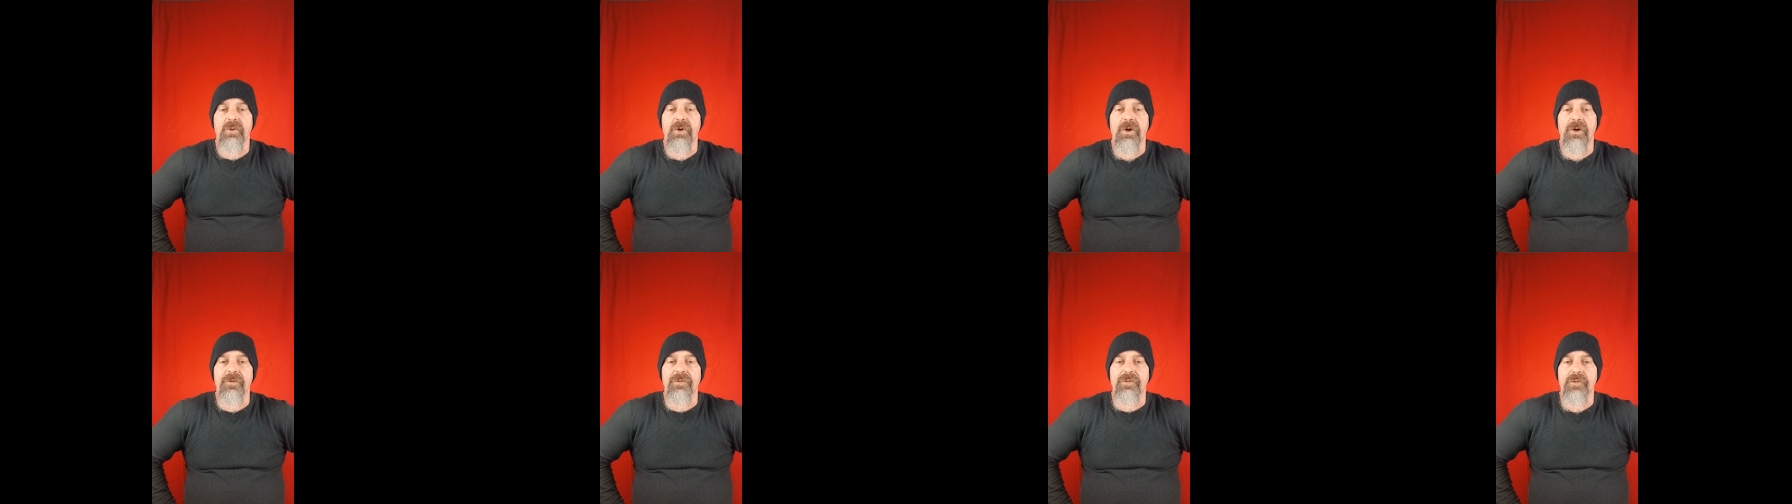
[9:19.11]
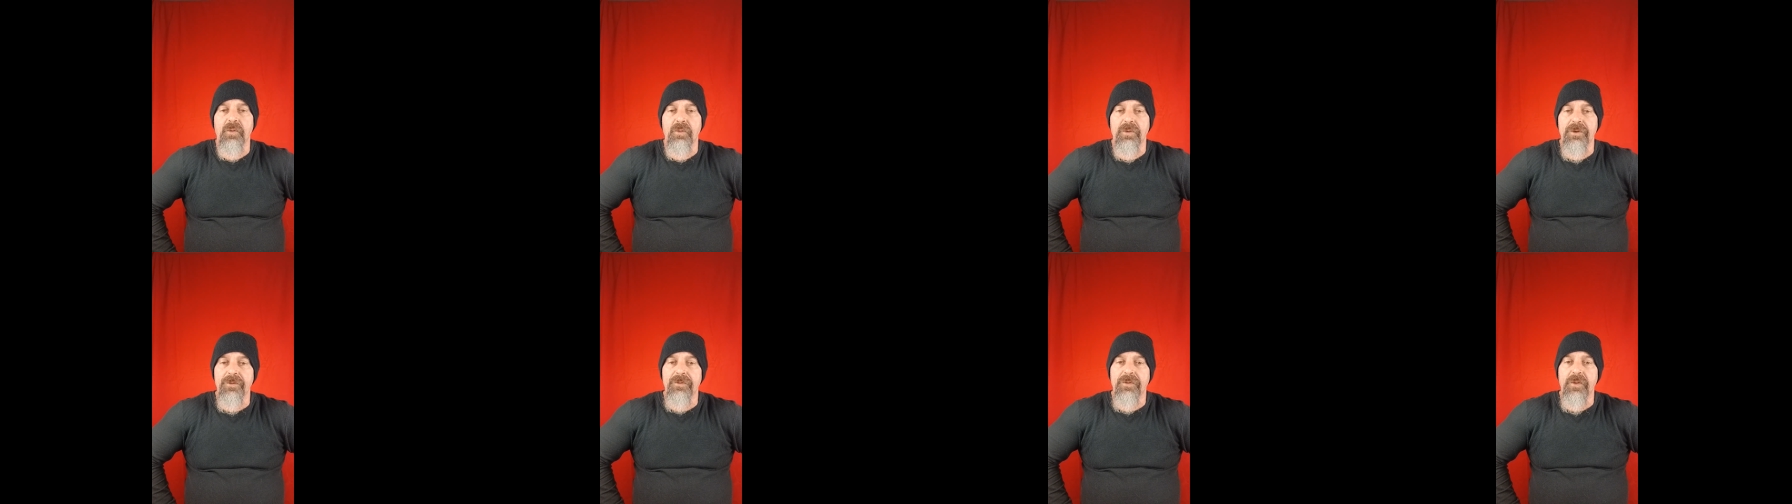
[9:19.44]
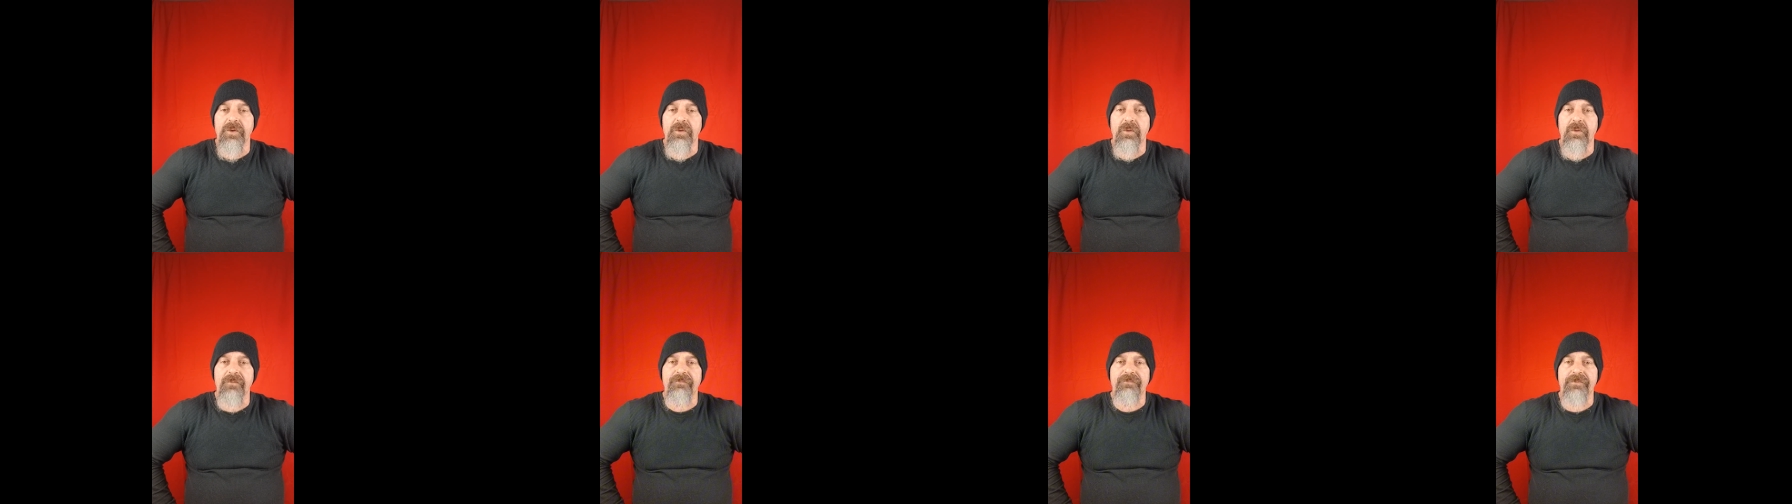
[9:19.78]
Also hit the
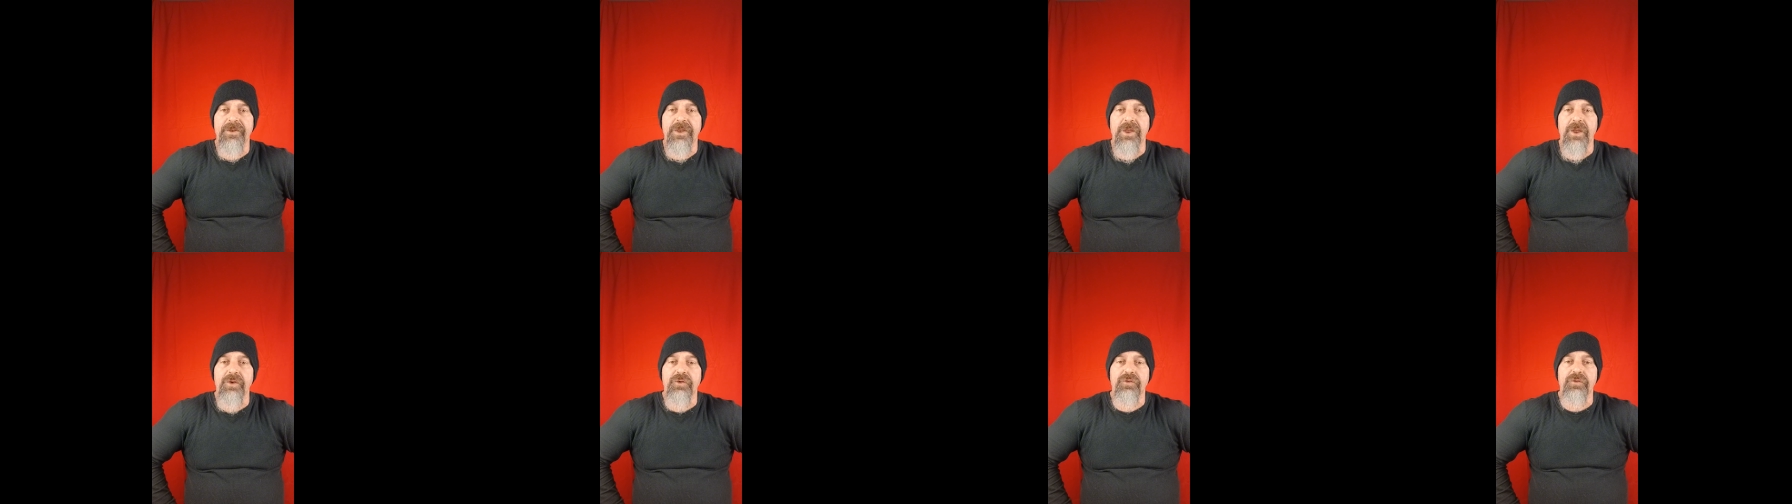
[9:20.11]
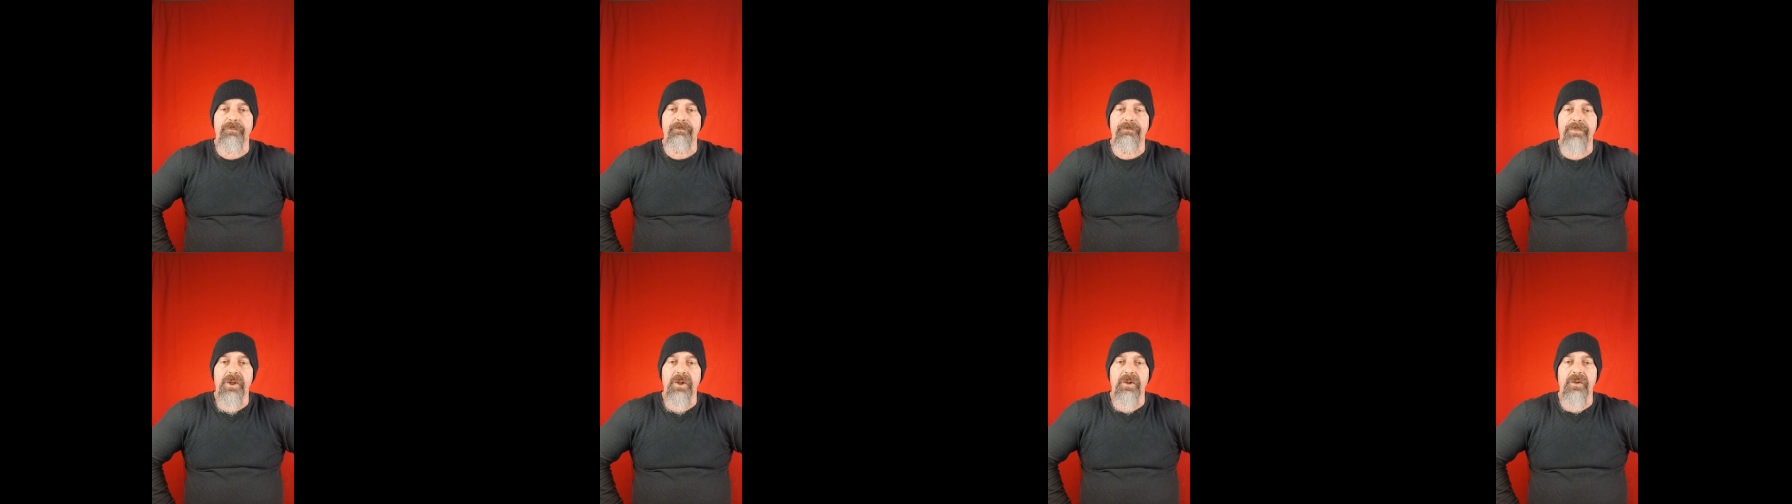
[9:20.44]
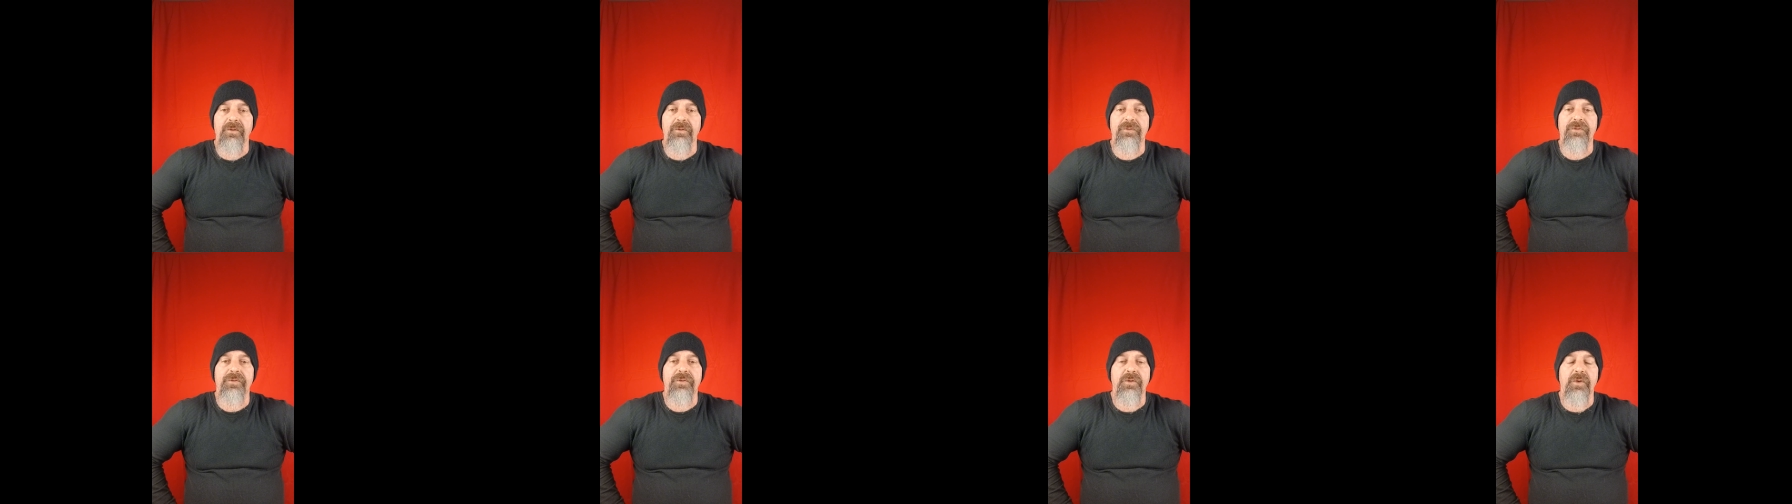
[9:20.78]
notification
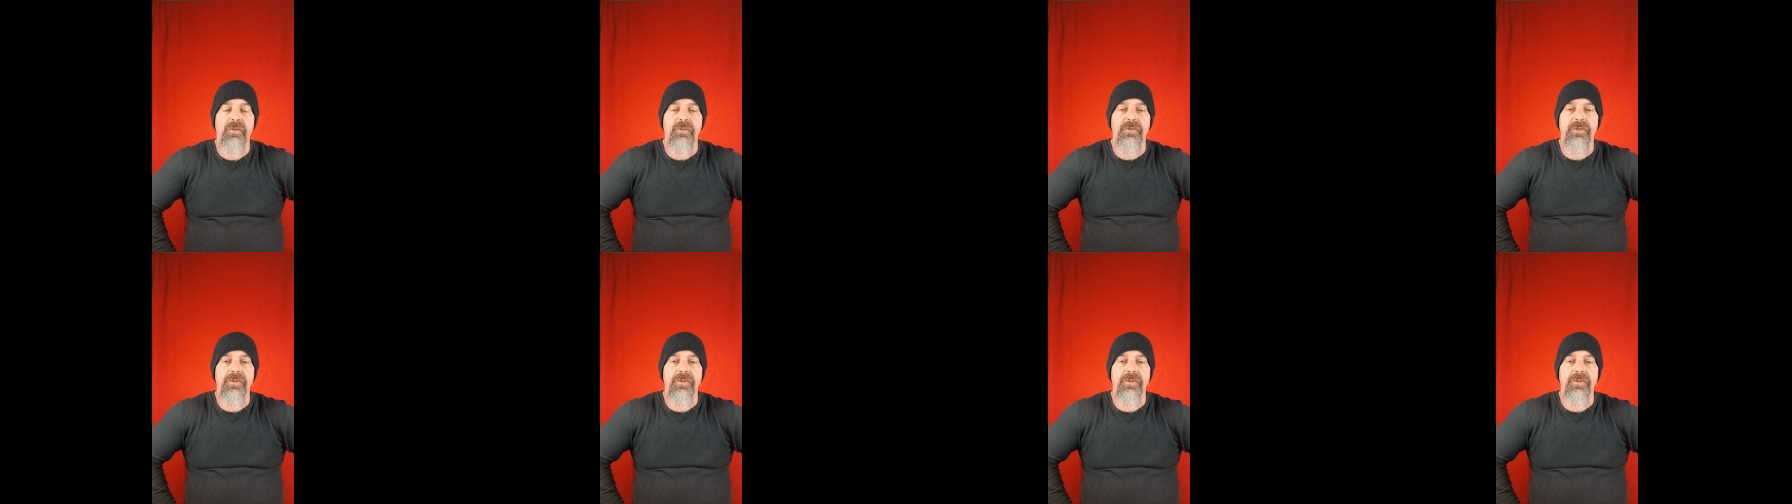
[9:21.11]
bell so